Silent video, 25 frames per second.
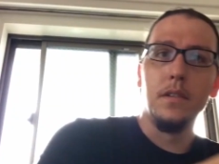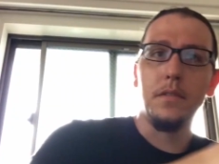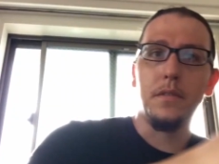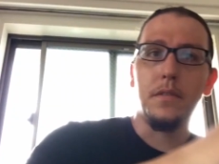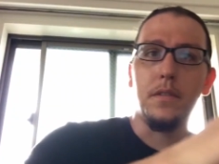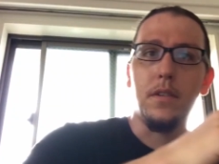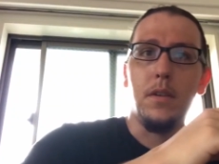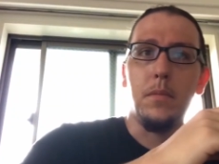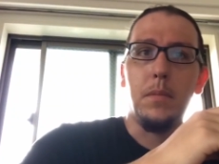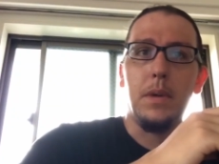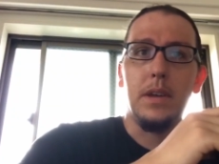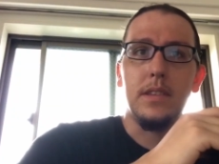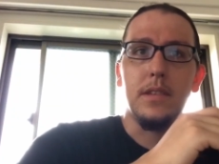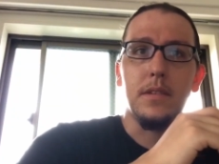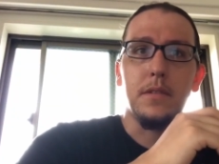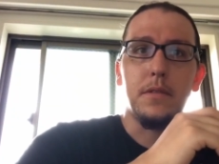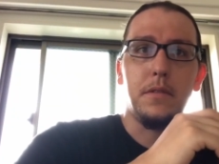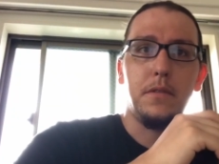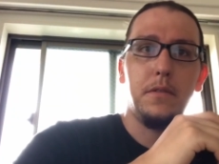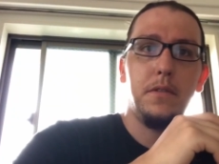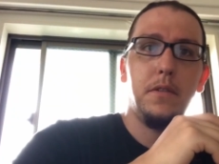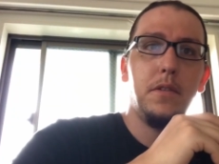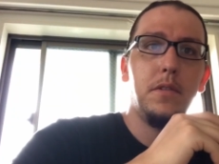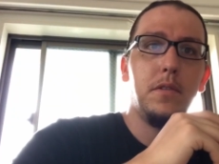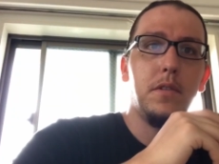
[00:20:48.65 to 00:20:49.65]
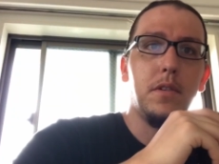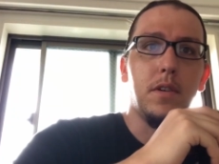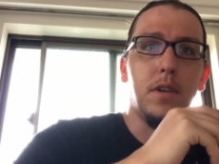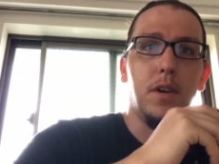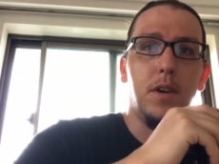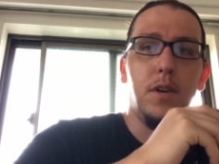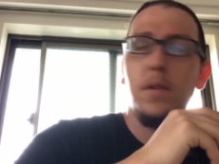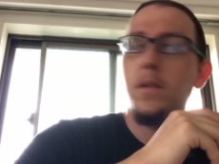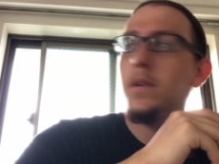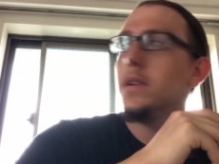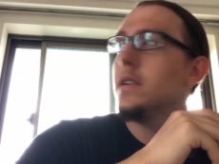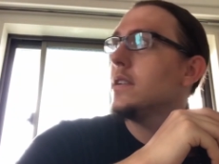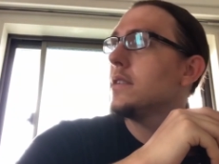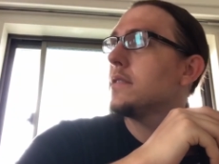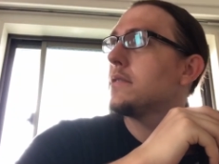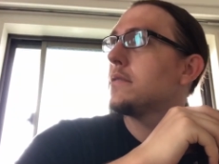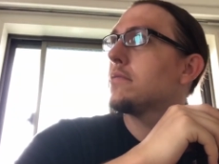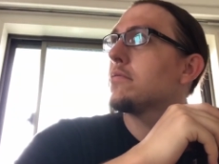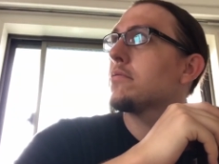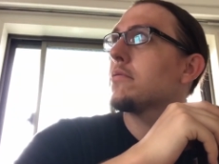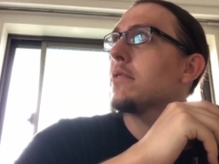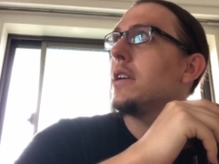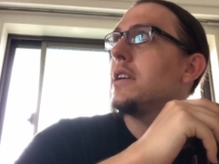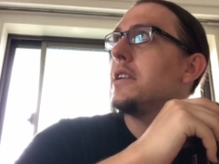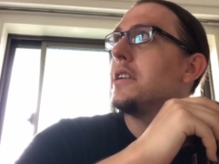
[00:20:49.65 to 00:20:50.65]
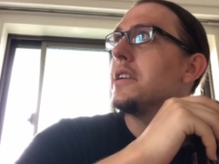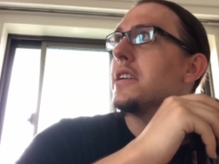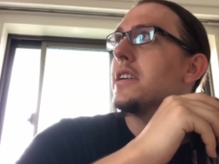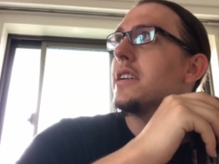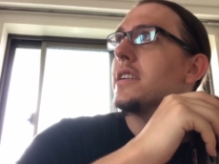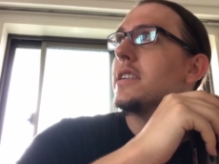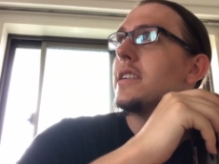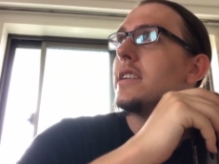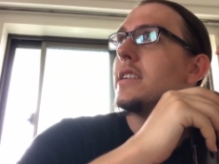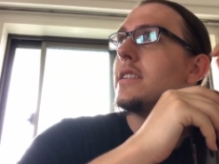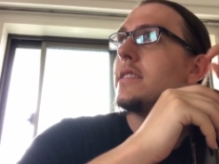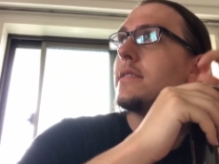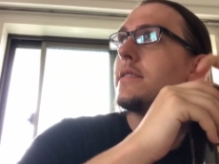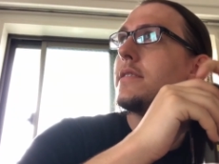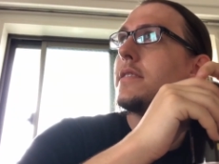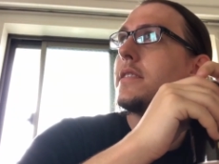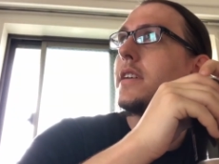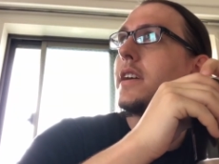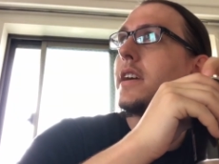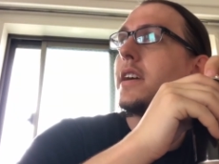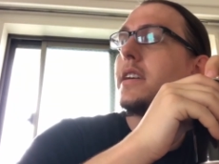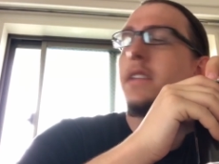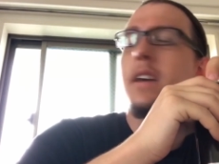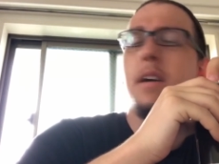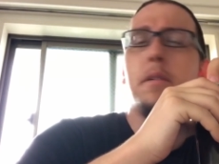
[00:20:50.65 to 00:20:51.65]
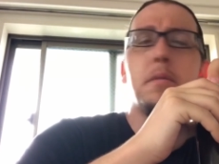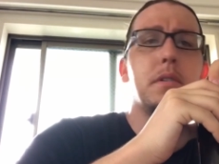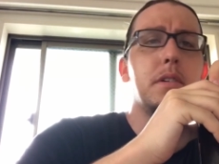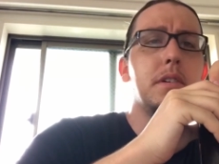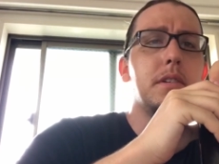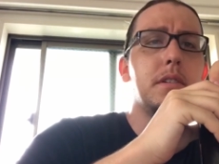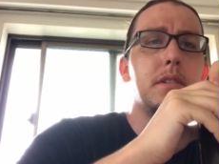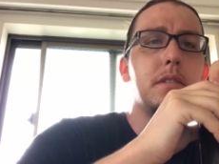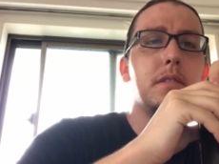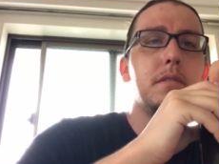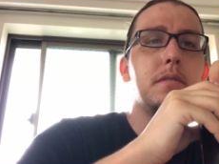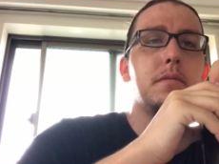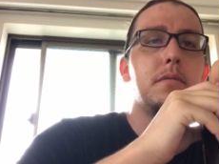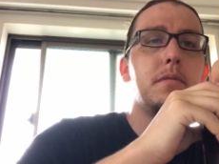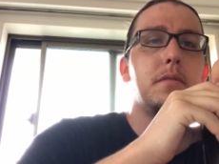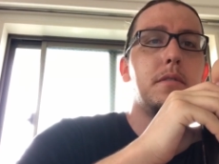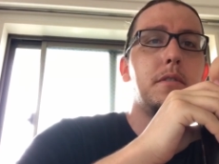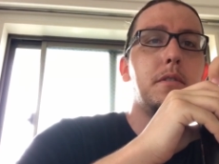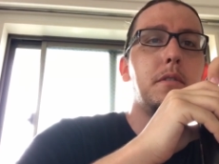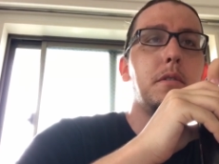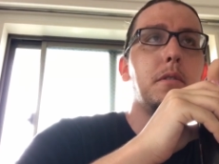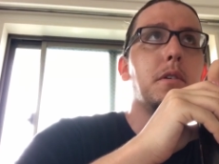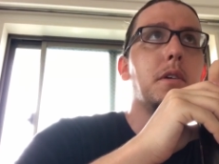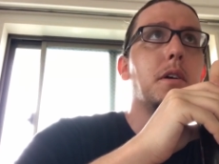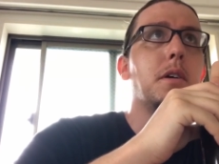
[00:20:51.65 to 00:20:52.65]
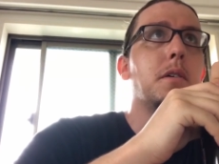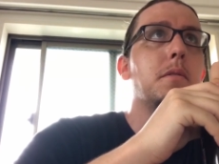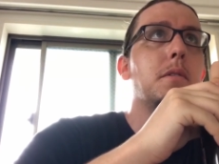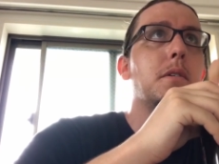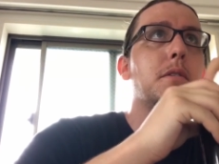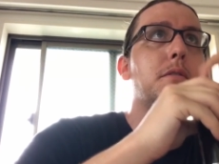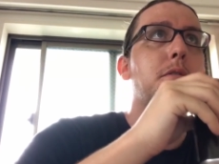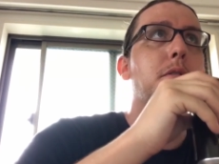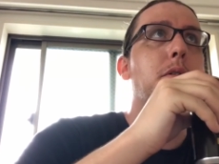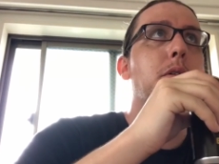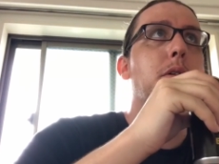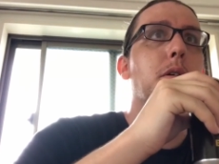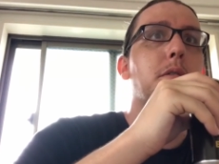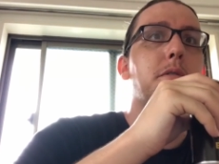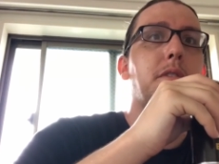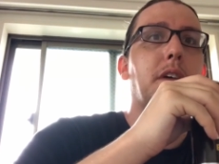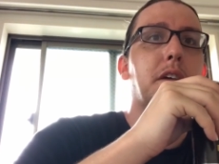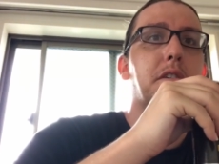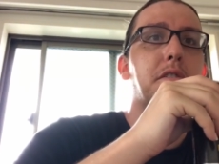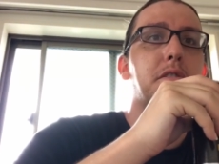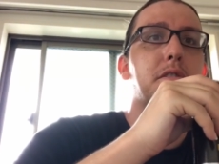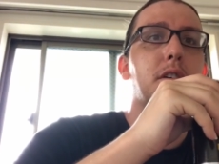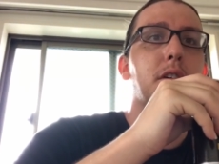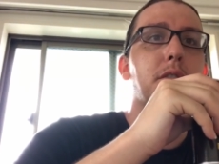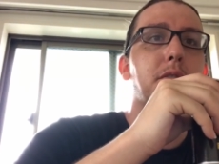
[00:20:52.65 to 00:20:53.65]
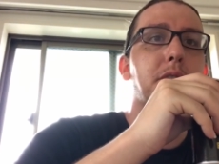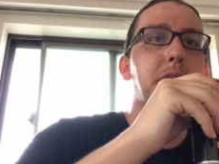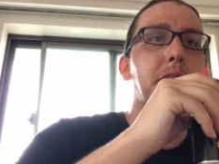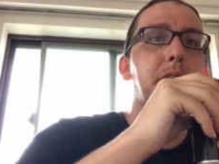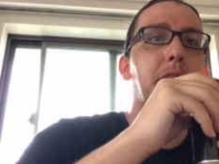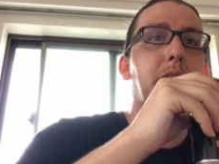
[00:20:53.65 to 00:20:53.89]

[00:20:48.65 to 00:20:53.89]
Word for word: So I'm at the studio and it's raining again today. Not really the studio. The studio is actually over